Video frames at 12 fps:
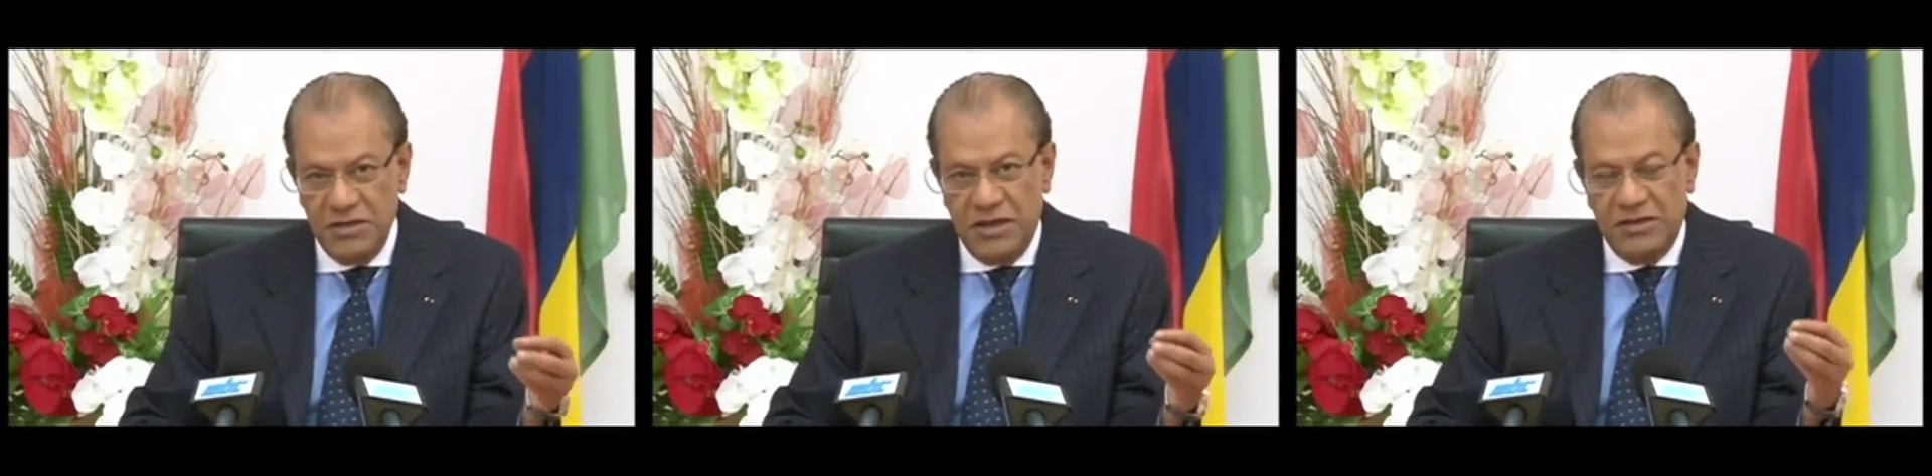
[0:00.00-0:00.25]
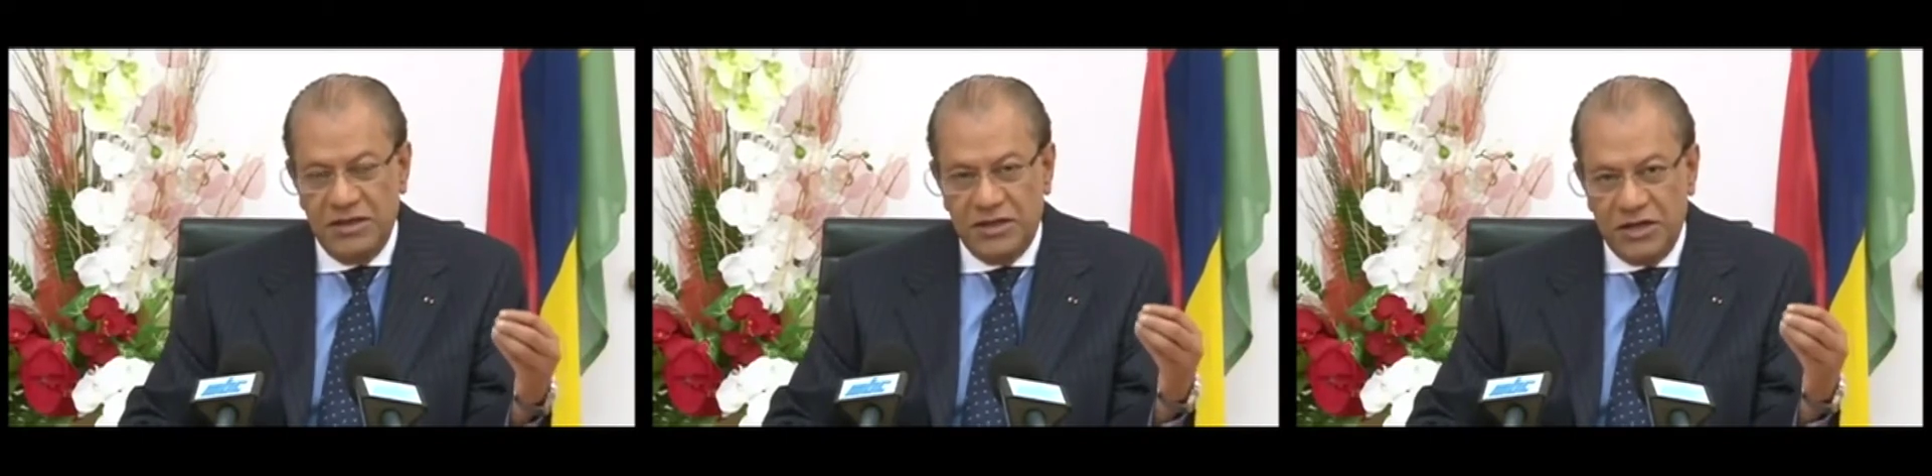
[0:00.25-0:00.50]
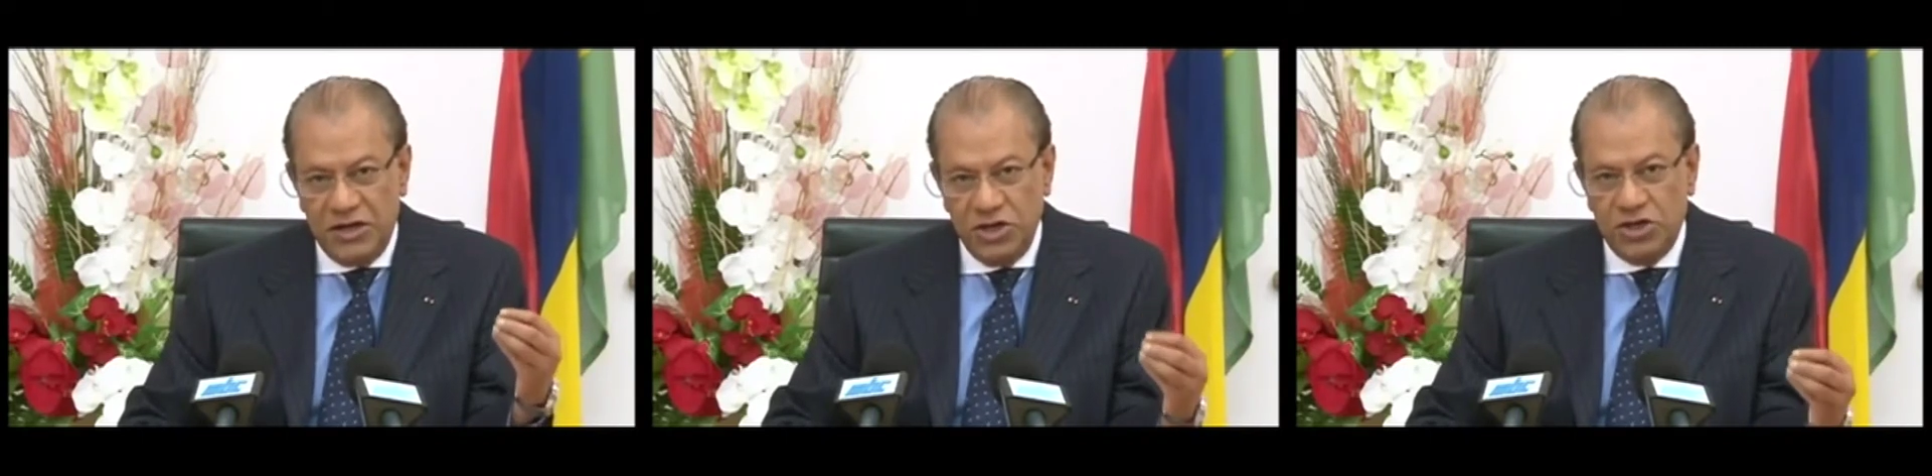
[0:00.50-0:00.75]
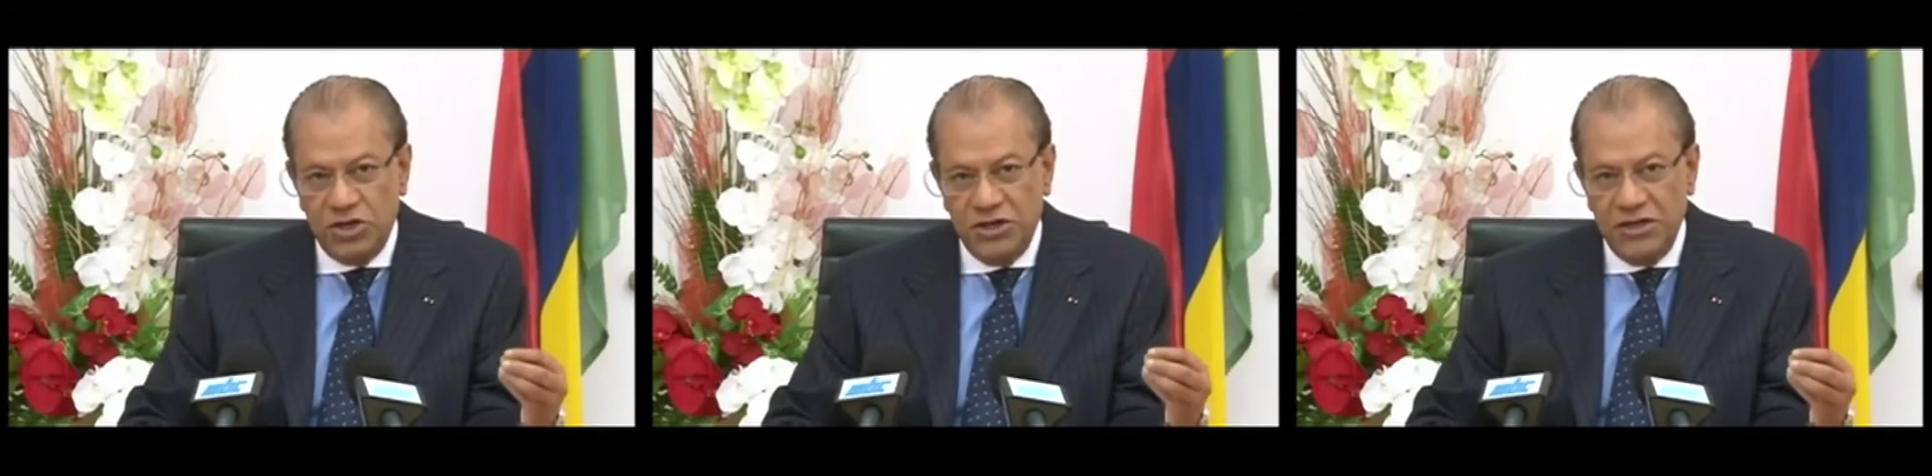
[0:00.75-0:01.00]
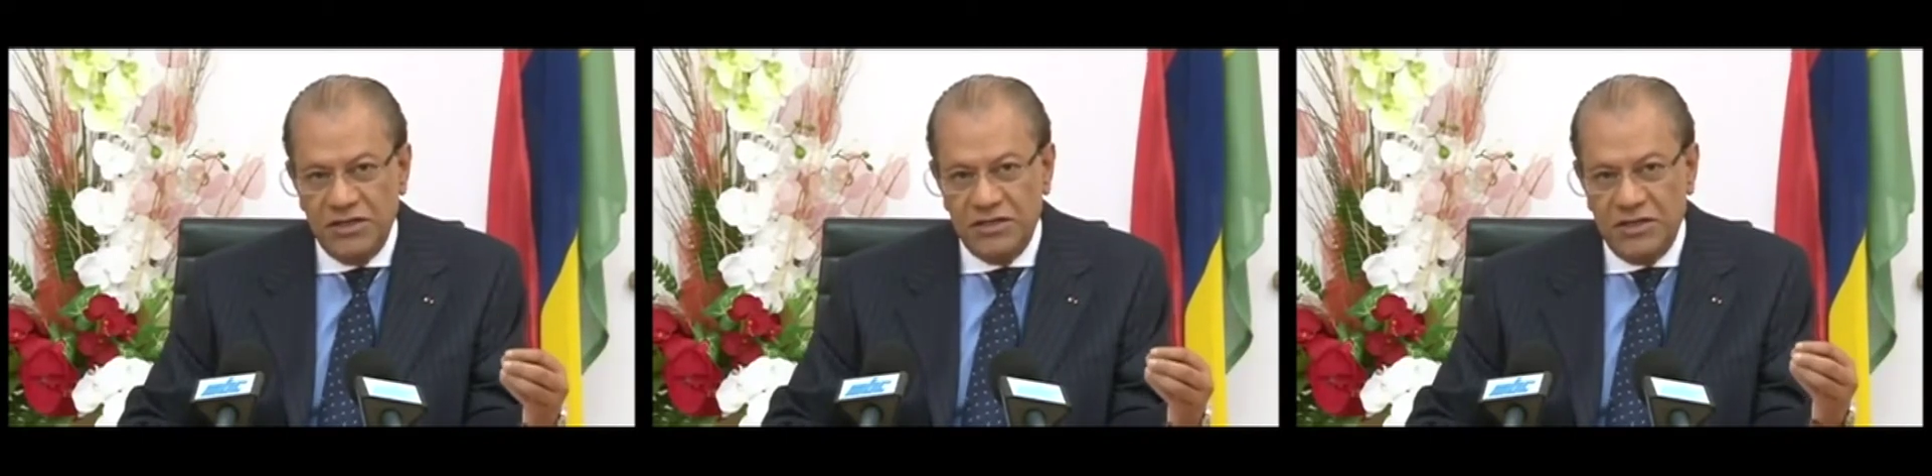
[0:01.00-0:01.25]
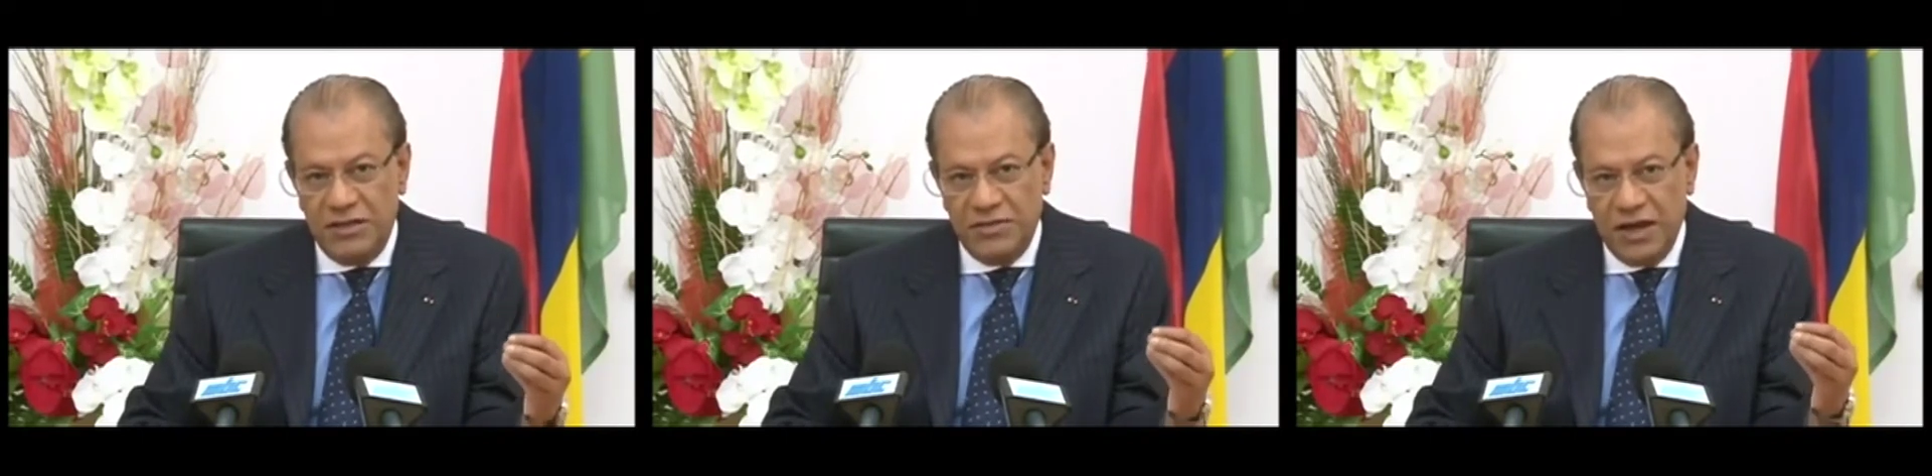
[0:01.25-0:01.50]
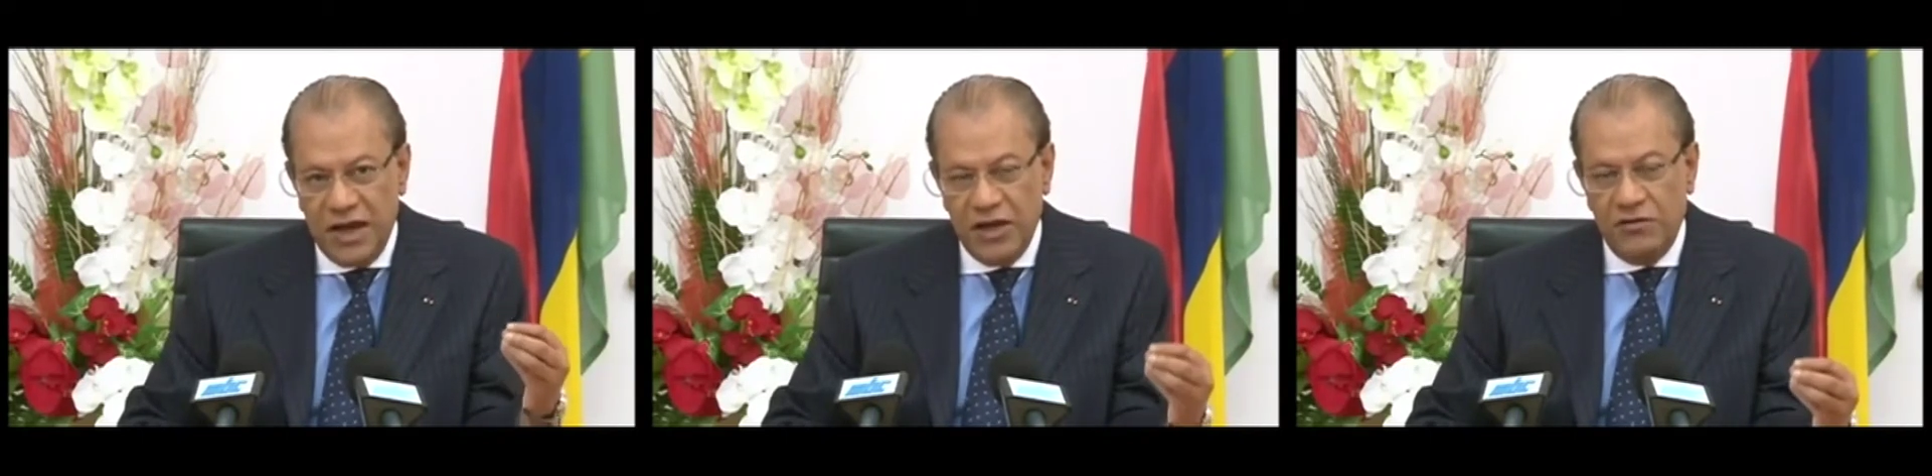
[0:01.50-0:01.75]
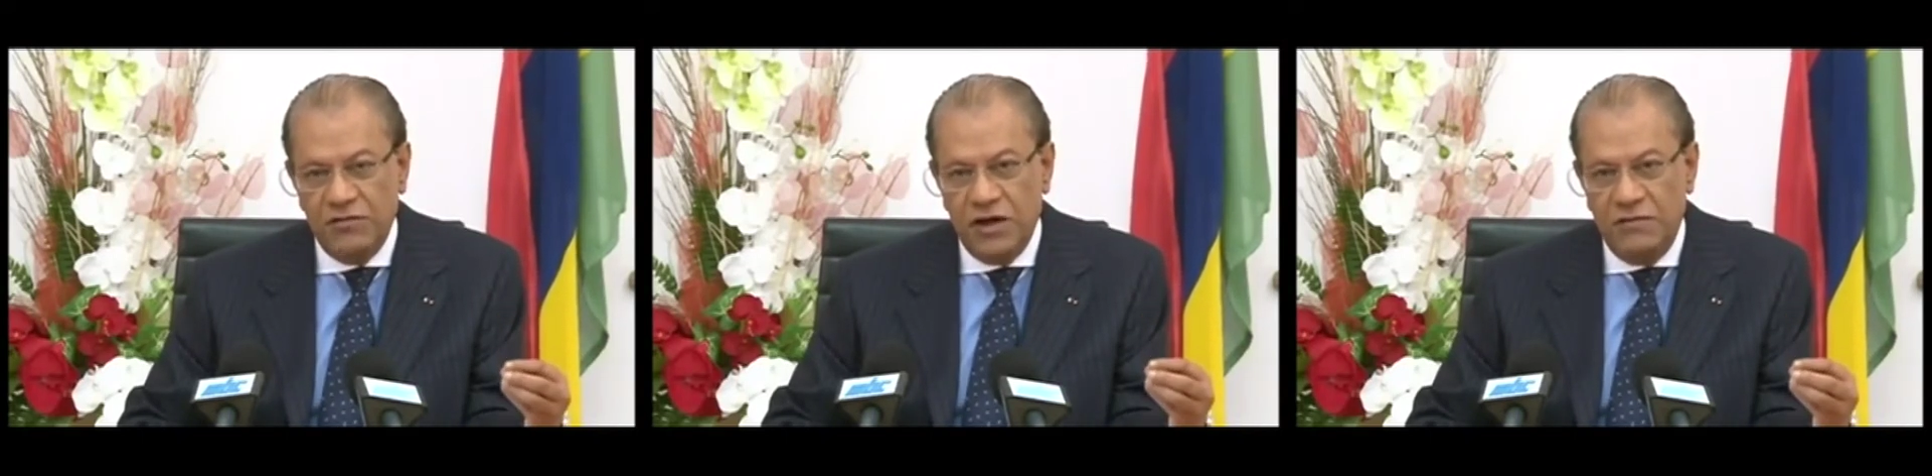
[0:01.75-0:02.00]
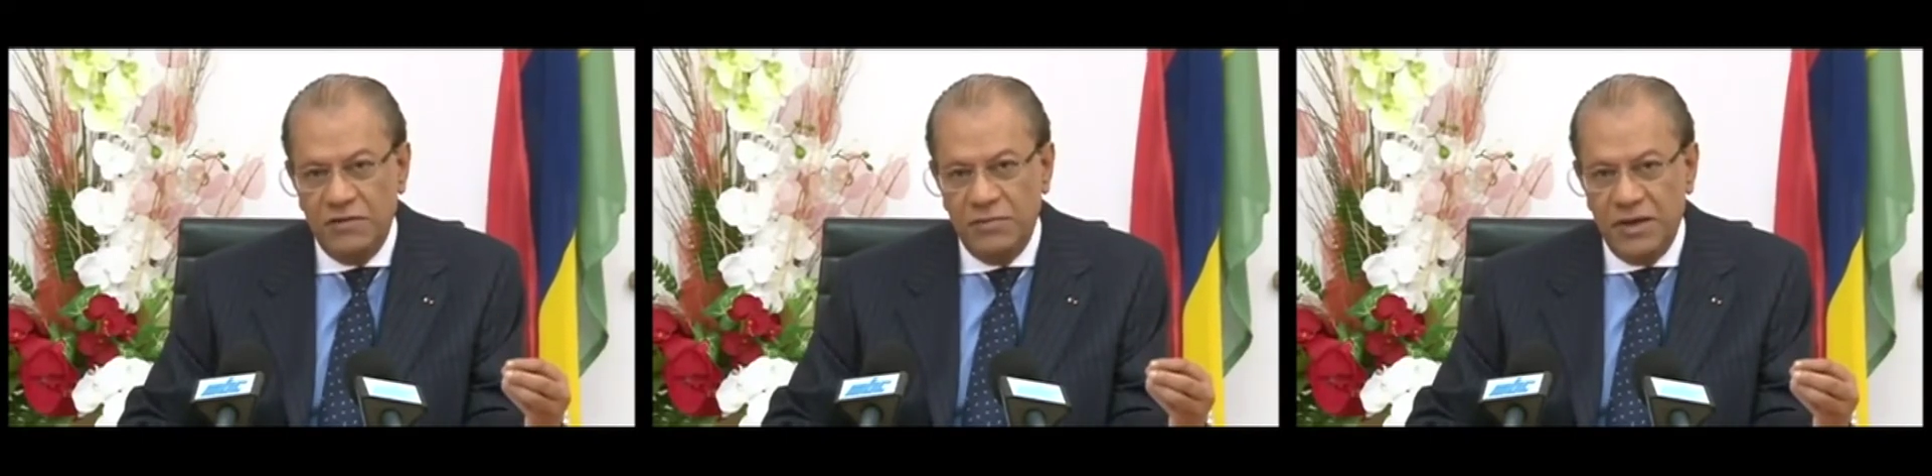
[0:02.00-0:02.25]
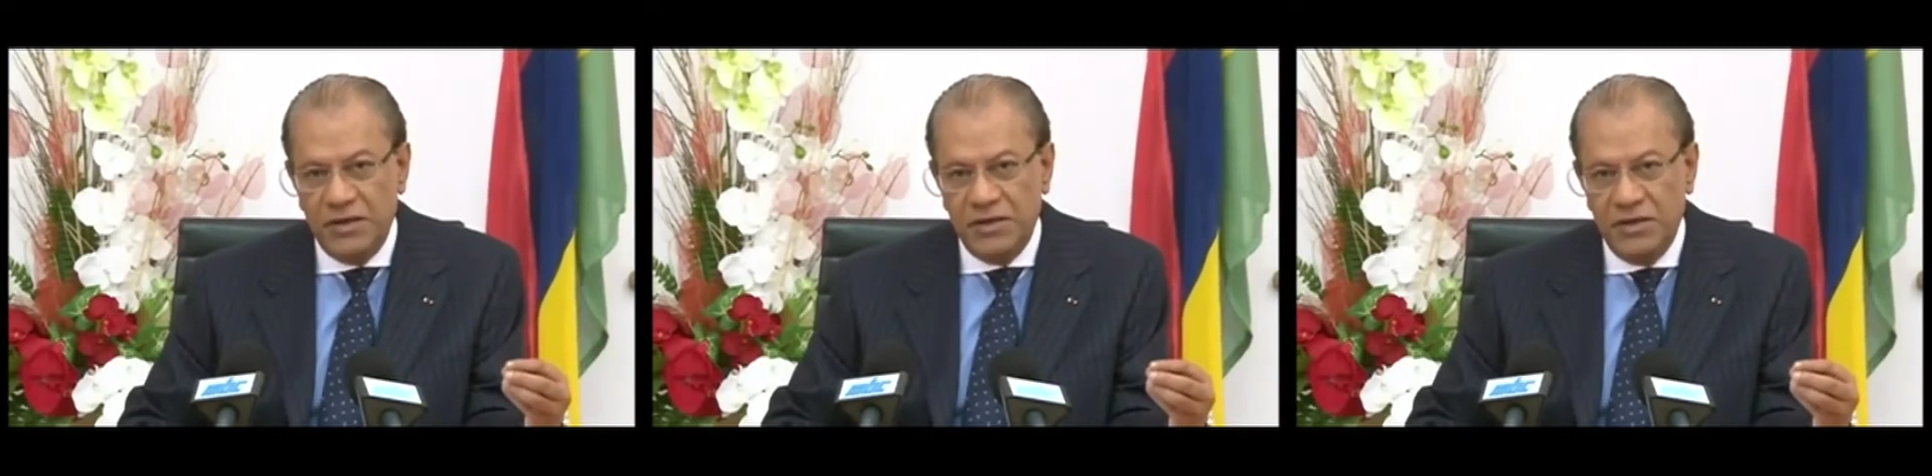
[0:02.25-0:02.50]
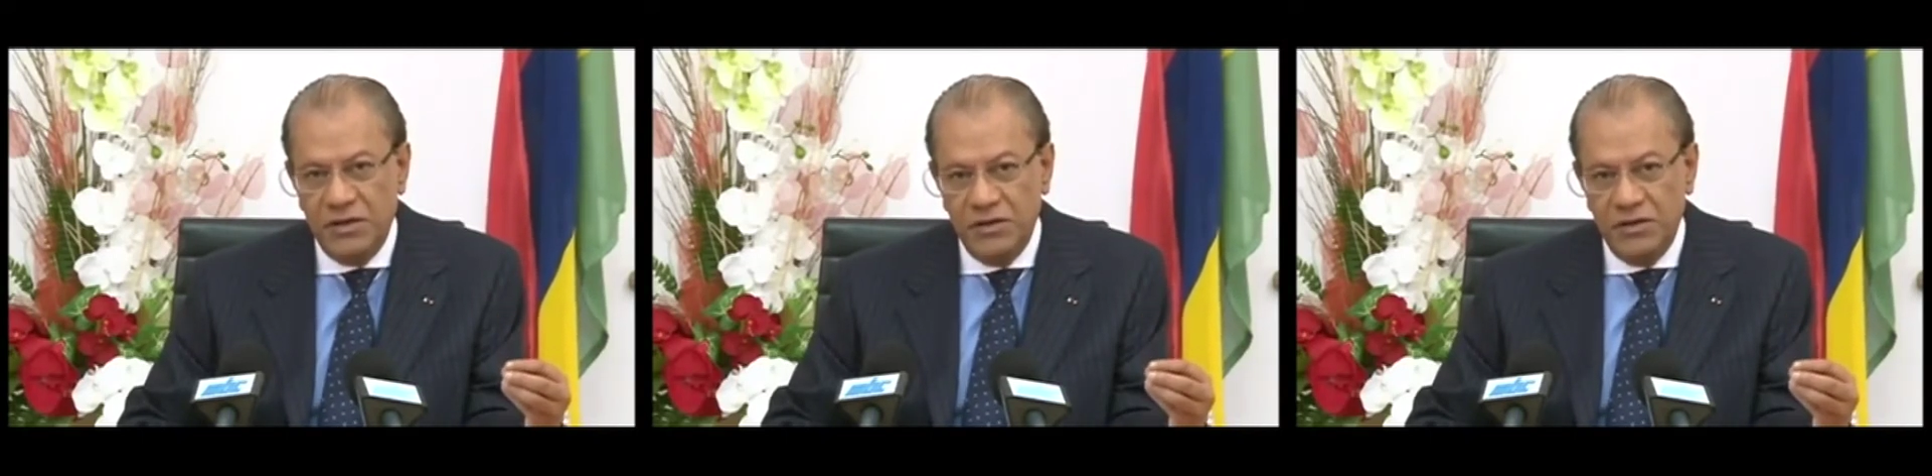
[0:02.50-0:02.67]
that the tradition is that the head of government